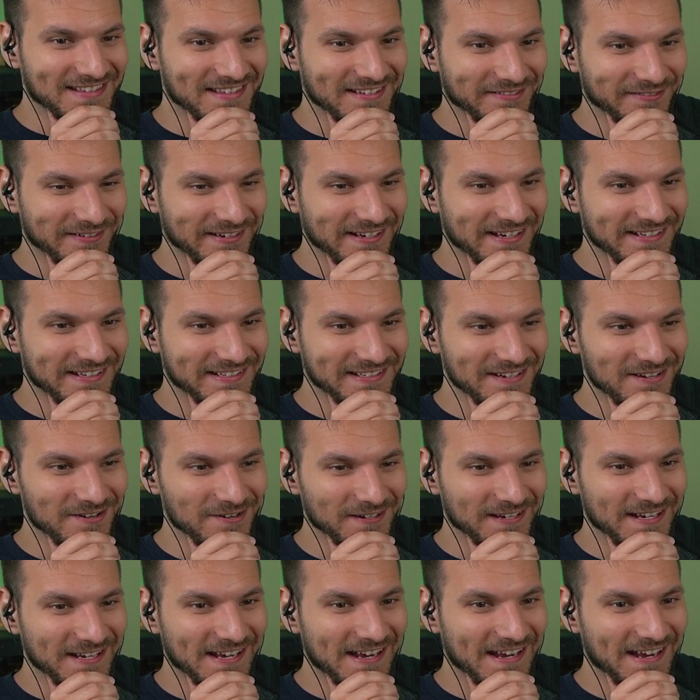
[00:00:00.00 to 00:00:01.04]
the reason
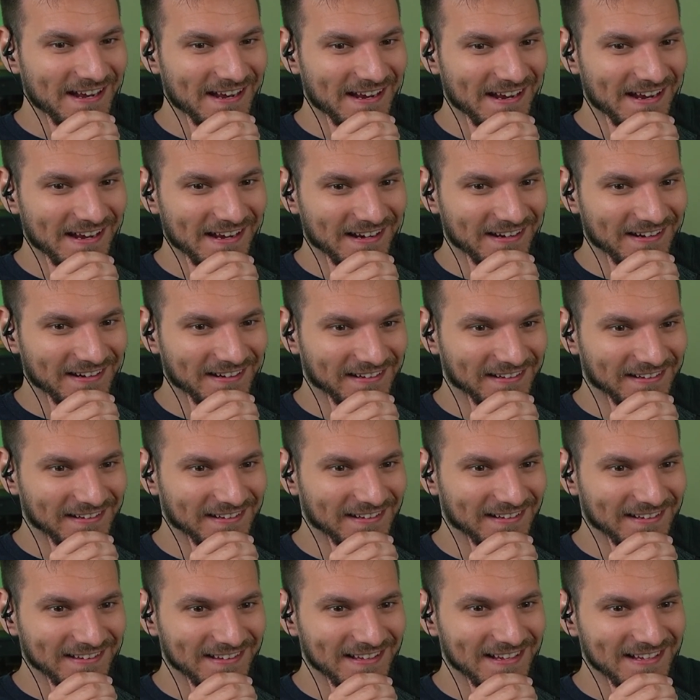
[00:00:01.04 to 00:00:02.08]
you're
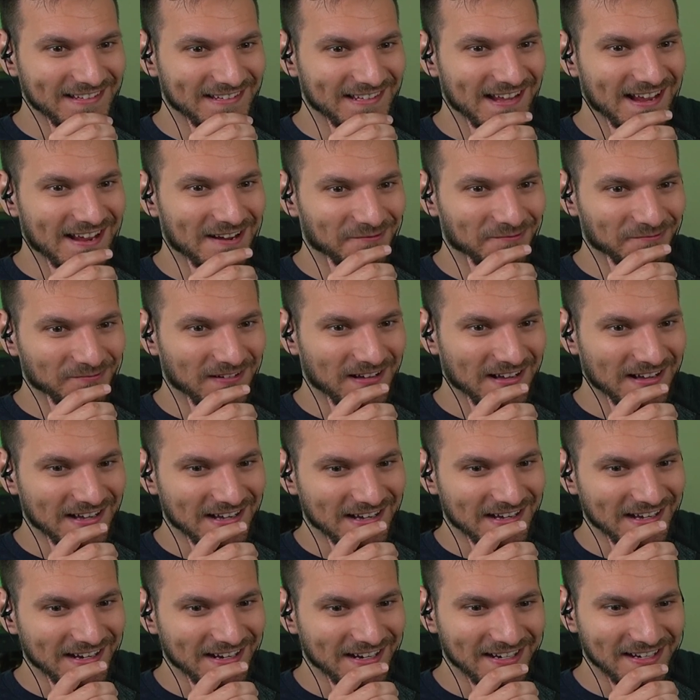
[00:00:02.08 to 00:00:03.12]
here. It's not
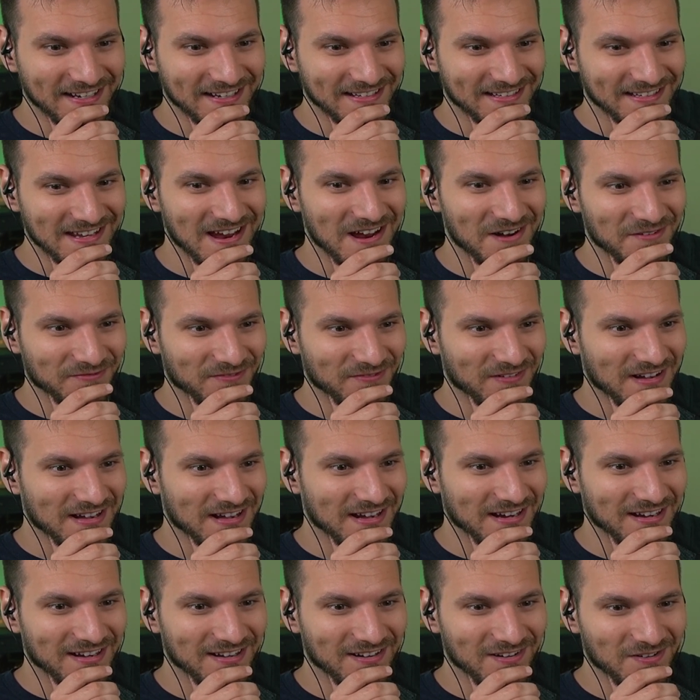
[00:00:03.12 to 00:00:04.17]
fine. It's not
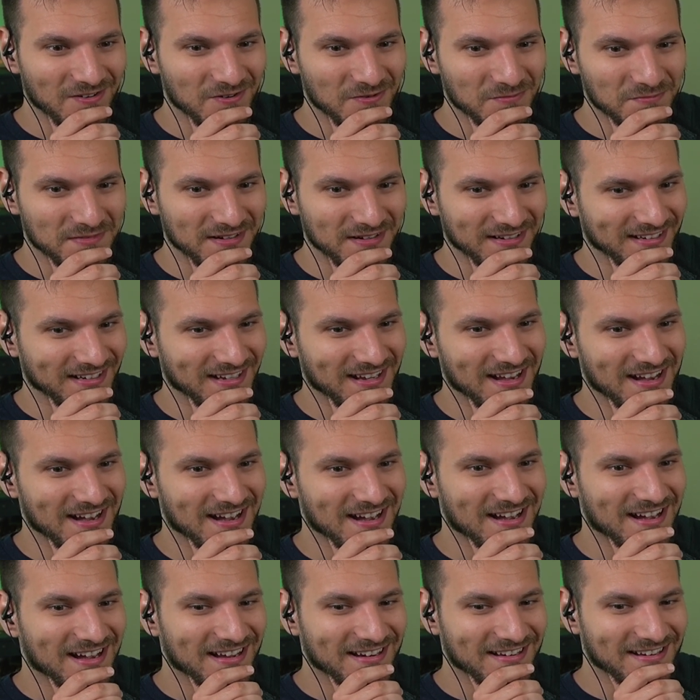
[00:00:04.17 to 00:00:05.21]
fine. Oh my
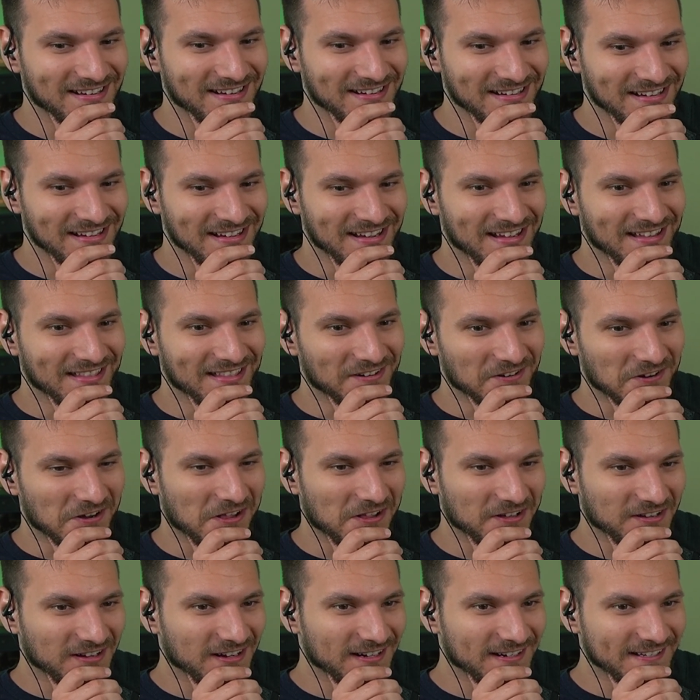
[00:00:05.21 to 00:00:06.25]
god, they're
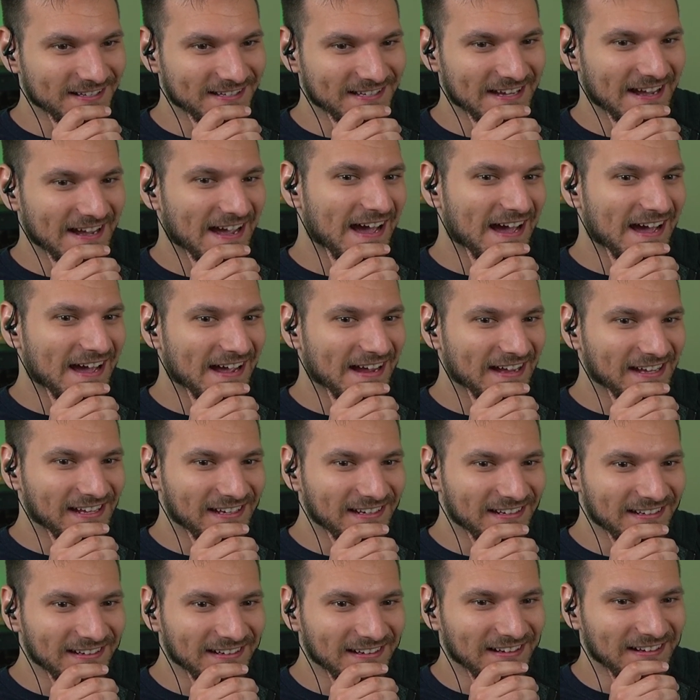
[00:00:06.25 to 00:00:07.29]
all gonna
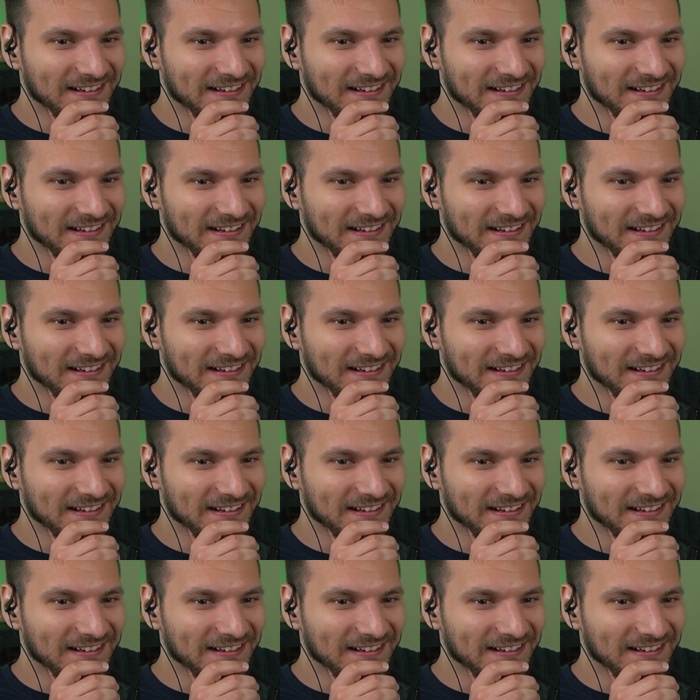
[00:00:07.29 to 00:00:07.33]
die.